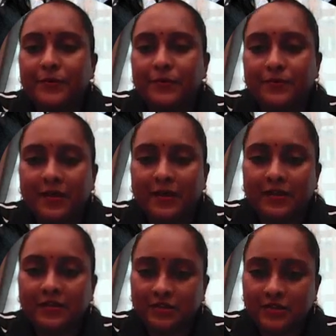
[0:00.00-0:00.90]

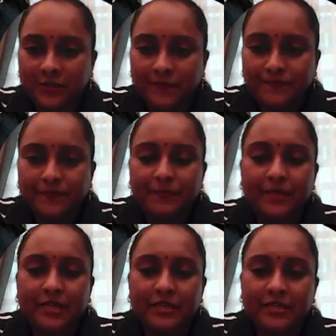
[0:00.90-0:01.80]
proprietorship,
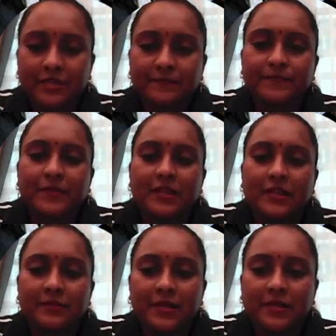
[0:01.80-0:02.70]
partnership,
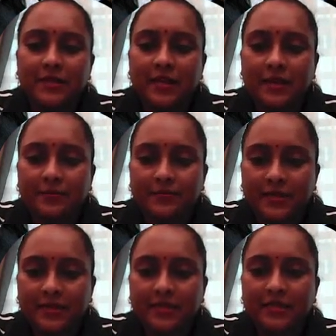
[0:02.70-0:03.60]
limited
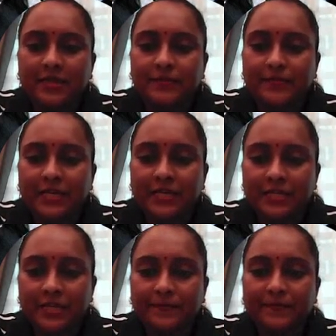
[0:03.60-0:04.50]
liability
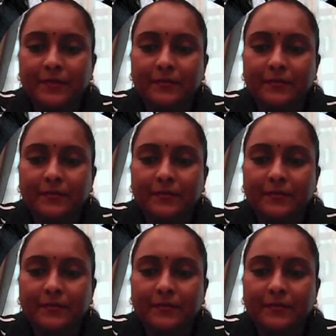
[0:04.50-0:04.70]
partnership,